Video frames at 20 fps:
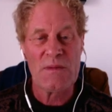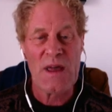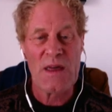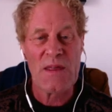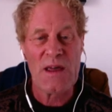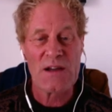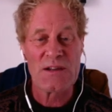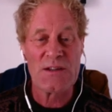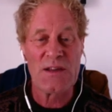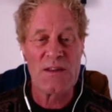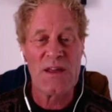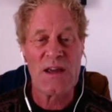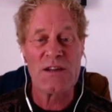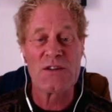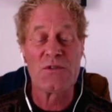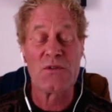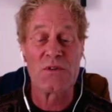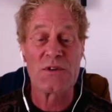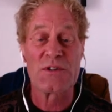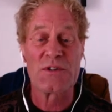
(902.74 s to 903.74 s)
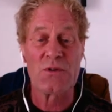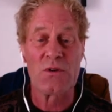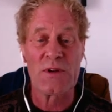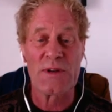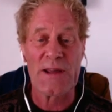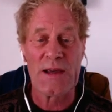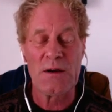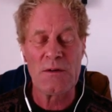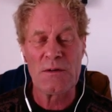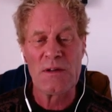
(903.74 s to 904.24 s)
Actually, that tour
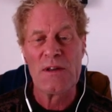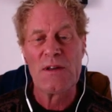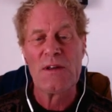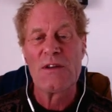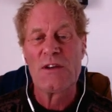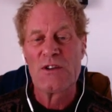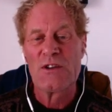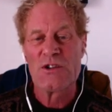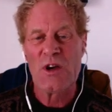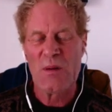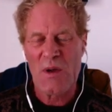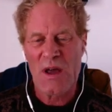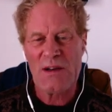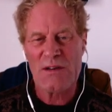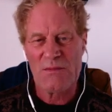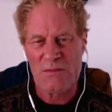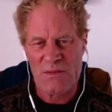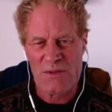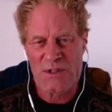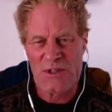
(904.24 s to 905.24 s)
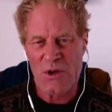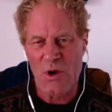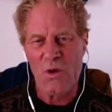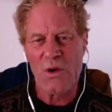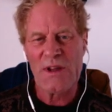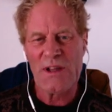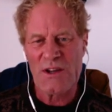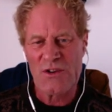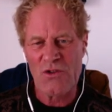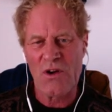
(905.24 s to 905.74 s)
sold out. So I'm not
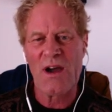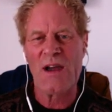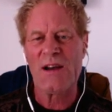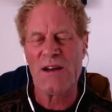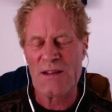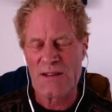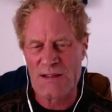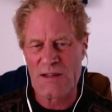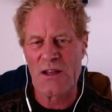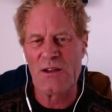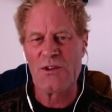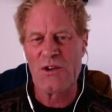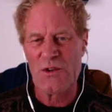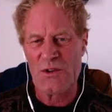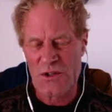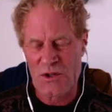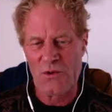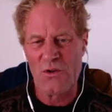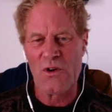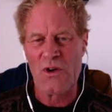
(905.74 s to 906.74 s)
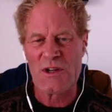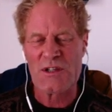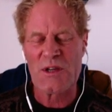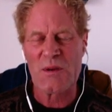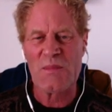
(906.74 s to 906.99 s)
solely trying to sell you tours.